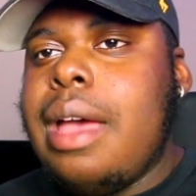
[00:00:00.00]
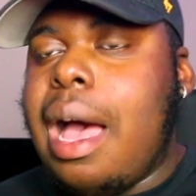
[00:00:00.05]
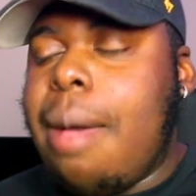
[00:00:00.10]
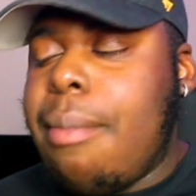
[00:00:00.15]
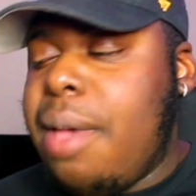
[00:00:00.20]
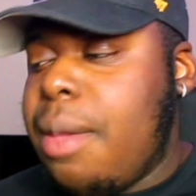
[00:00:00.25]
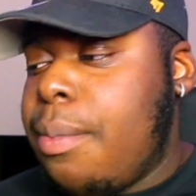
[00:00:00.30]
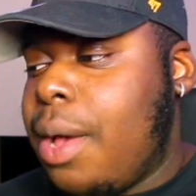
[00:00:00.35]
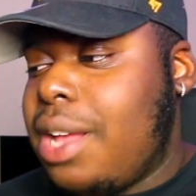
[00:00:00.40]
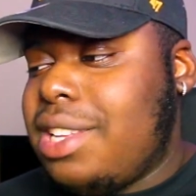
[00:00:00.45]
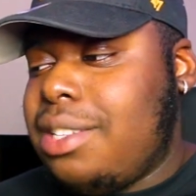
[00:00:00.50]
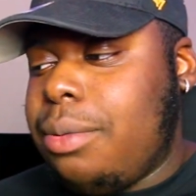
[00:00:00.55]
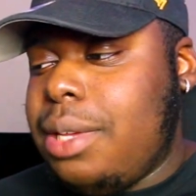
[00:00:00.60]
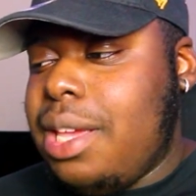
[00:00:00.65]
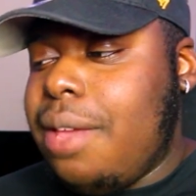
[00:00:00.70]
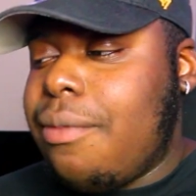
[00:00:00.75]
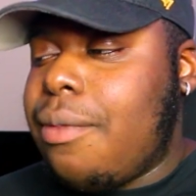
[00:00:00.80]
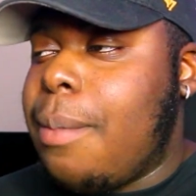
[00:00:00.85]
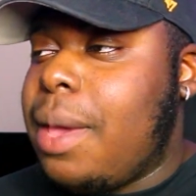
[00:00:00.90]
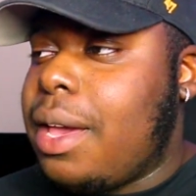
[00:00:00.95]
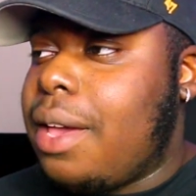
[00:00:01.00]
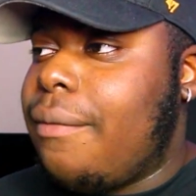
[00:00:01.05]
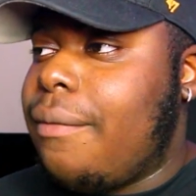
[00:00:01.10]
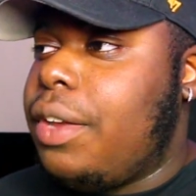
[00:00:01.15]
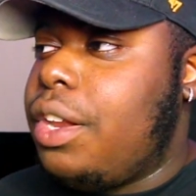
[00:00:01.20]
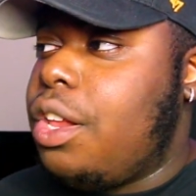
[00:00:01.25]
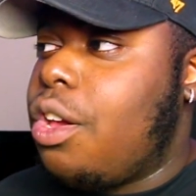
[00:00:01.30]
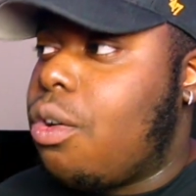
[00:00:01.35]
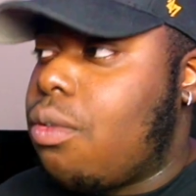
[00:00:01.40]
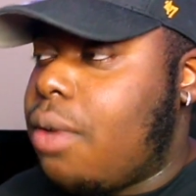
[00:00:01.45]
I may possibly even make a
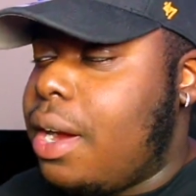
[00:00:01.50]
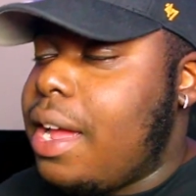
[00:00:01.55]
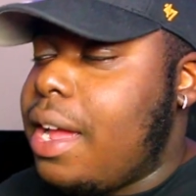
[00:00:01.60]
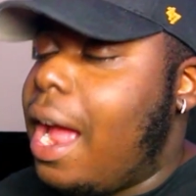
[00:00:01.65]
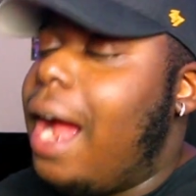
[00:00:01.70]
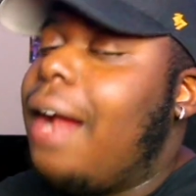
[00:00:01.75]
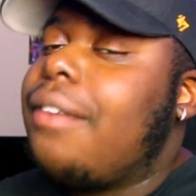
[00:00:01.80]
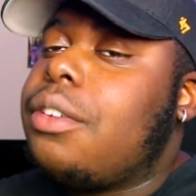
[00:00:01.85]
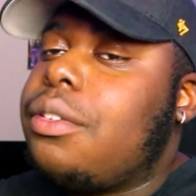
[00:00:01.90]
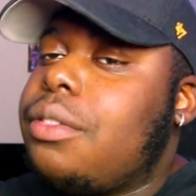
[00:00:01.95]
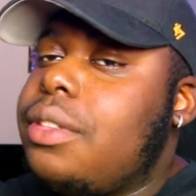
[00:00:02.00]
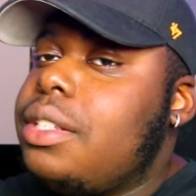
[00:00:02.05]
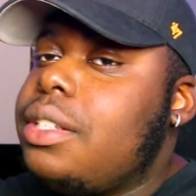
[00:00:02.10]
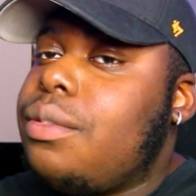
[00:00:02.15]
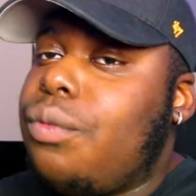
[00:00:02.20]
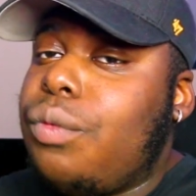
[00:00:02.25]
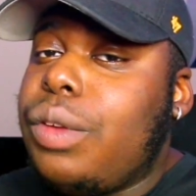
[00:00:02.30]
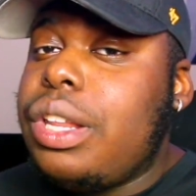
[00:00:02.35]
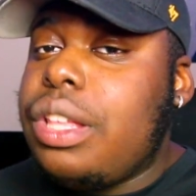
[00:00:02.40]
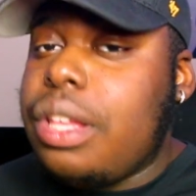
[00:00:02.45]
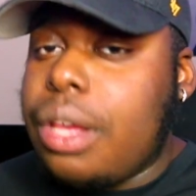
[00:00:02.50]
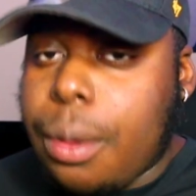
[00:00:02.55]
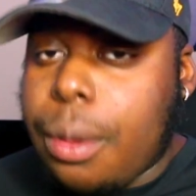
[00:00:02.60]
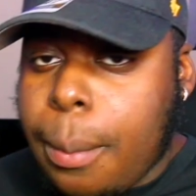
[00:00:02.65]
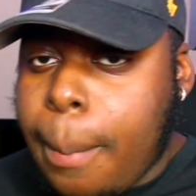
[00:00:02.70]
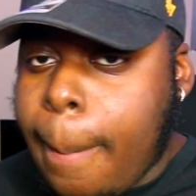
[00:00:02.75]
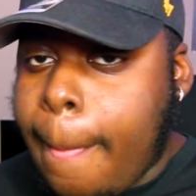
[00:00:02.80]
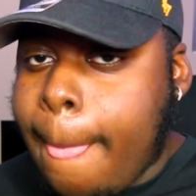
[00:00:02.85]
video right after this video.